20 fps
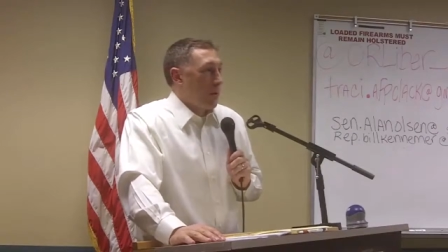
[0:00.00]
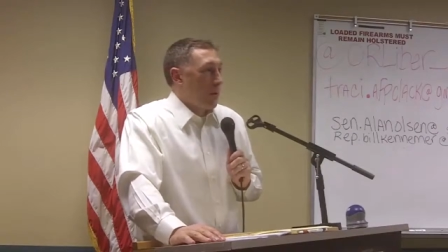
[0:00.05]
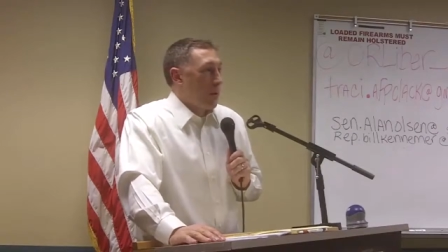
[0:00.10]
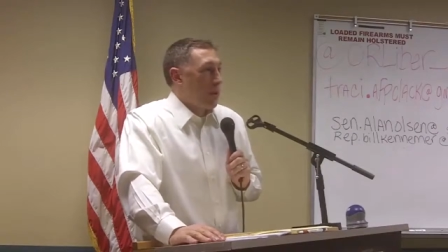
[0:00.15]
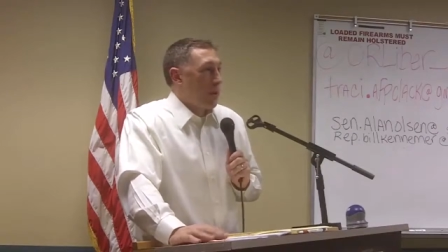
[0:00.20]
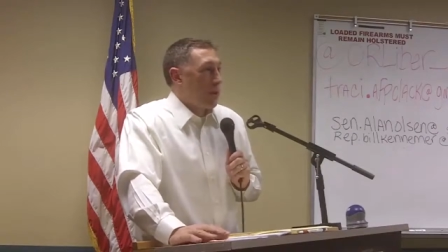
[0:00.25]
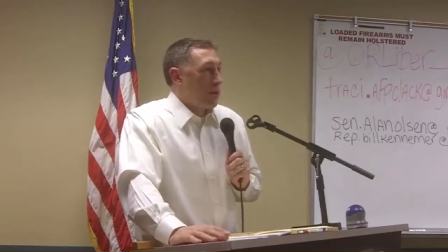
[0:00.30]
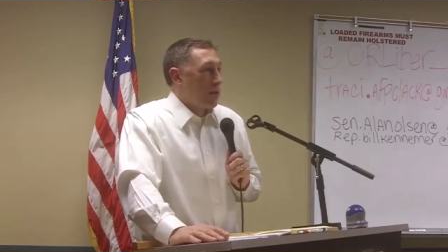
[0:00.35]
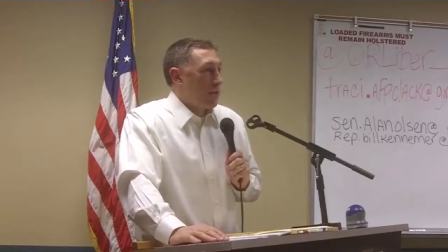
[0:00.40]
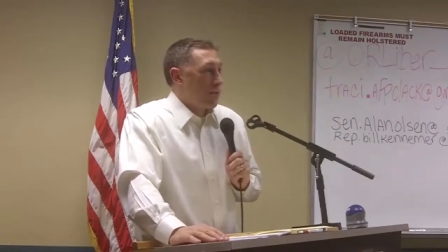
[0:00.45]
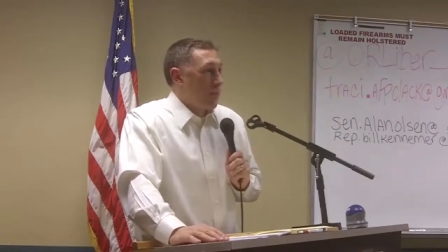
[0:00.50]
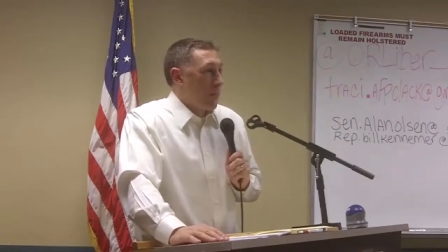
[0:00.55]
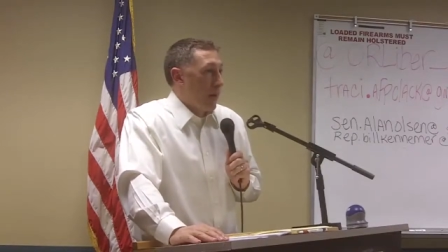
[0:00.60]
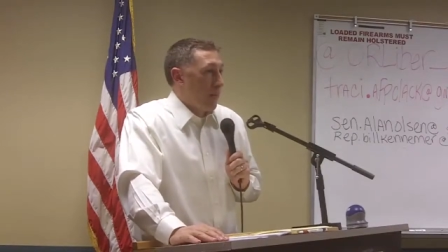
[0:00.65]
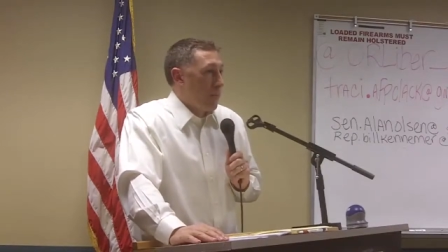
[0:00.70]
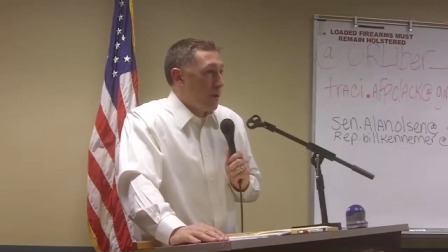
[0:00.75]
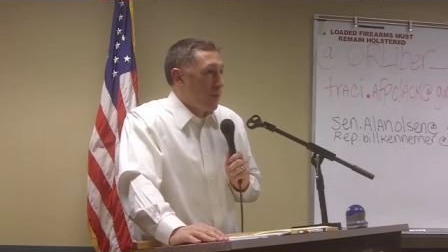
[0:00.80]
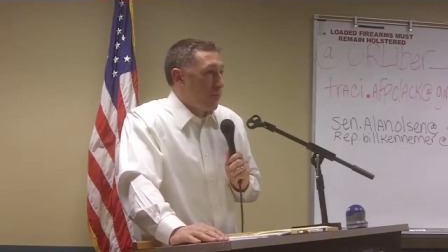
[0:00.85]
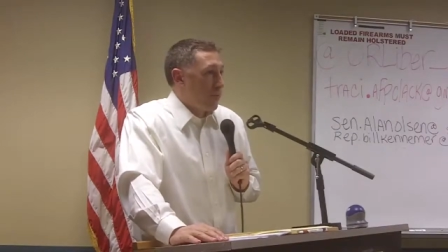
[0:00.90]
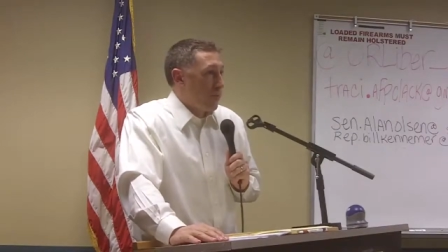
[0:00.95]
we call it the
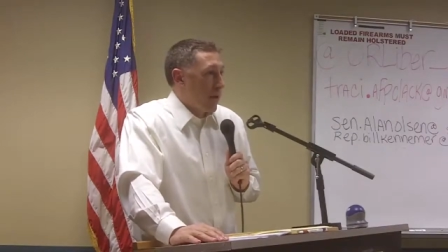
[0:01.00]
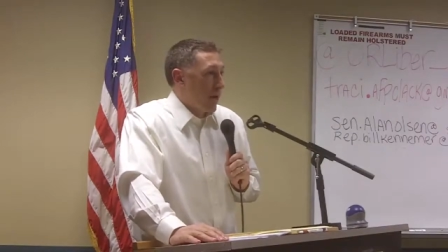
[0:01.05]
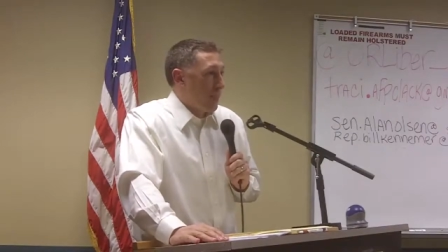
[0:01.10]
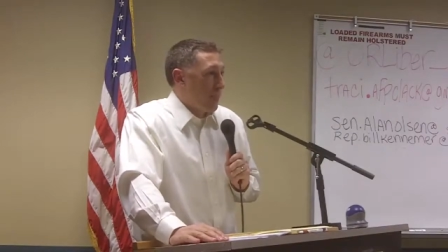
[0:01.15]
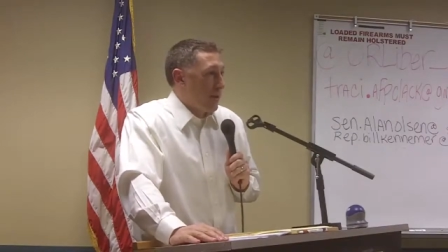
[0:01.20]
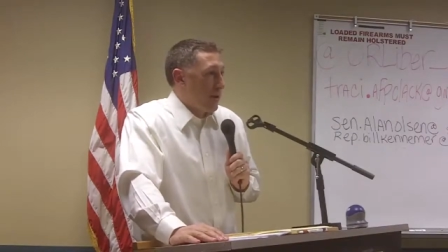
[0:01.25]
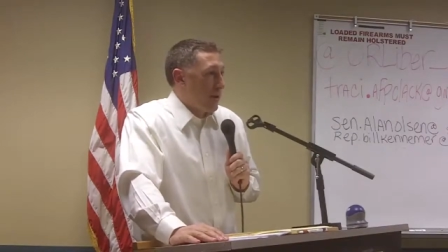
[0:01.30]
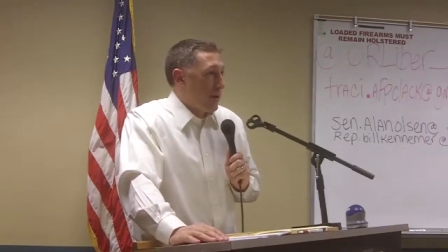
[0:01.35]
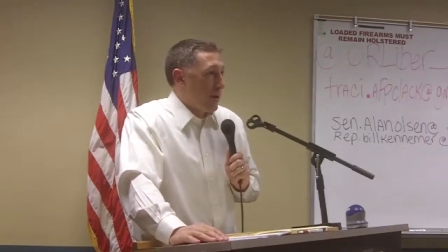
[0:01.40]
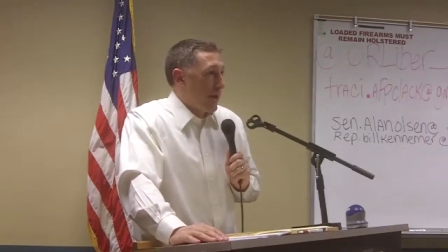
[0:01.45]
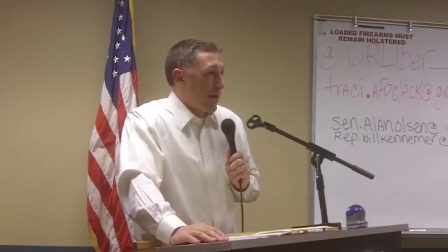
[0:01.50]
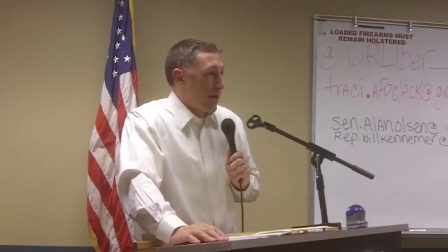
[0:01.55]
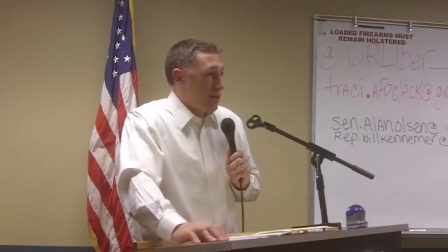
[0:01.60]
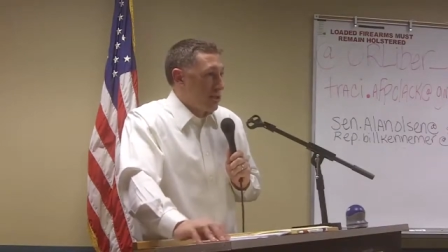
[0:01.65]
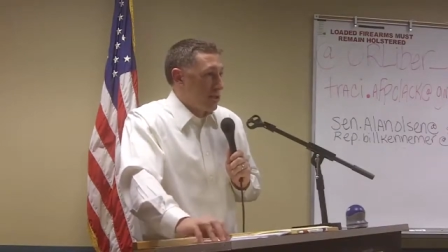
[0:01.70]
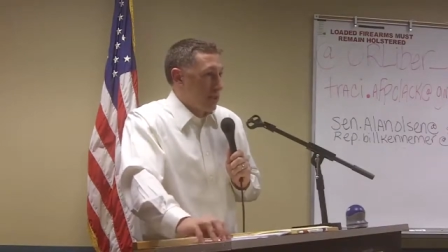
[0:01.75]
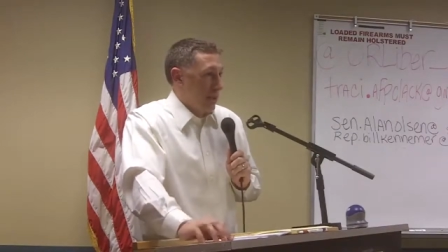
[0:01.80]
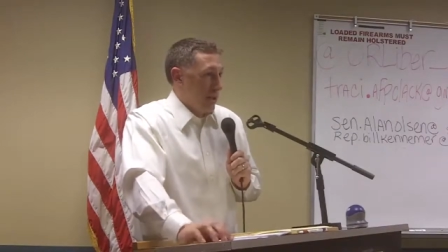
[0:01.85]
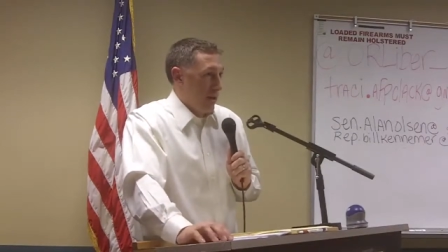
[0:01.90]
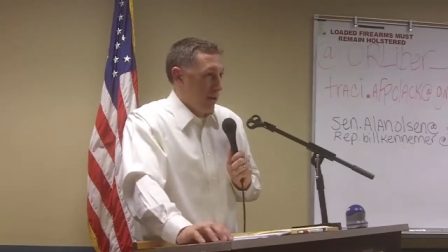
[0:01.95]
Republican Rapid
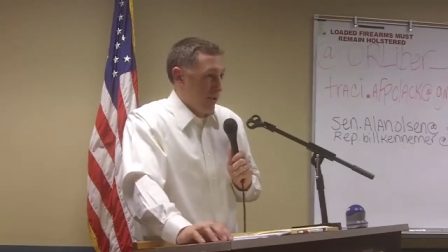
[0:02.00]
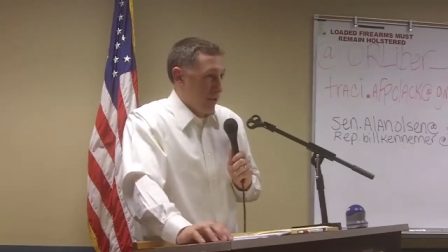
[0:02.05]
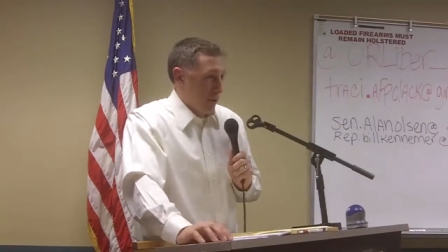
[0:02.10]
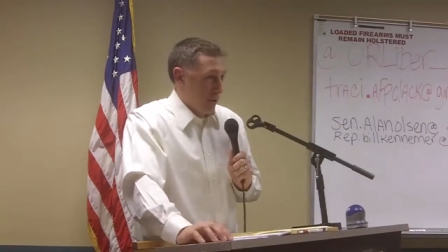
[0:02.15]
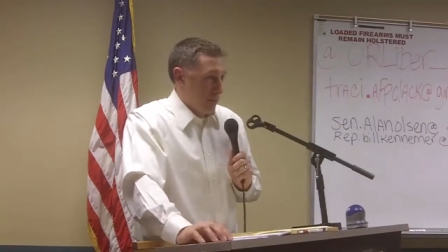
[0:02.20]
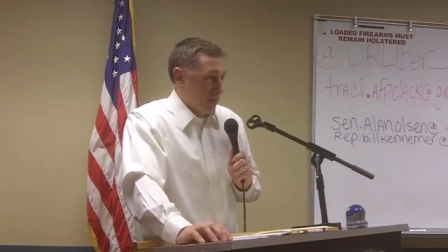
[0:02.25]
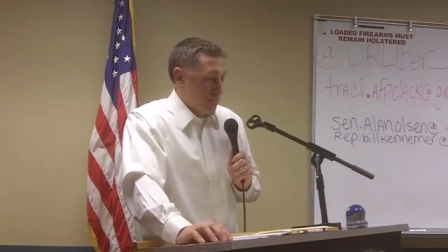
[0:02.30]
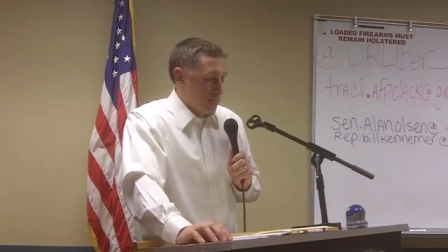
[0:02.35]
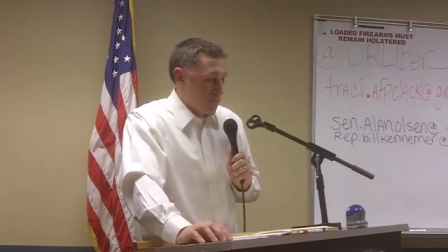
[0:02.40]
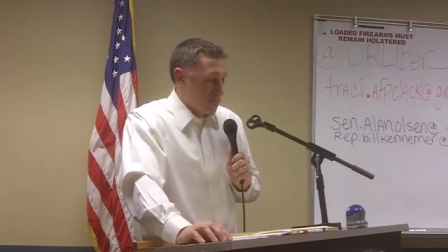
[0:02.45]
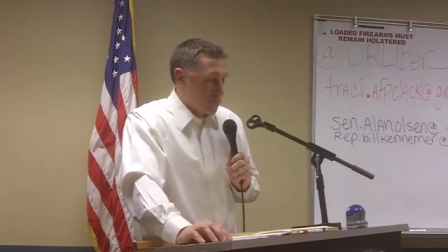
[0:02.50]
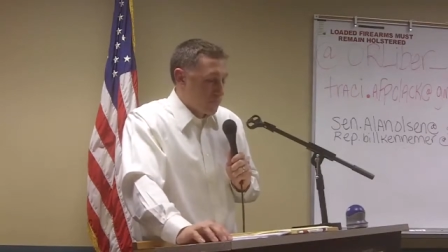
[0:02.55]
Action Network.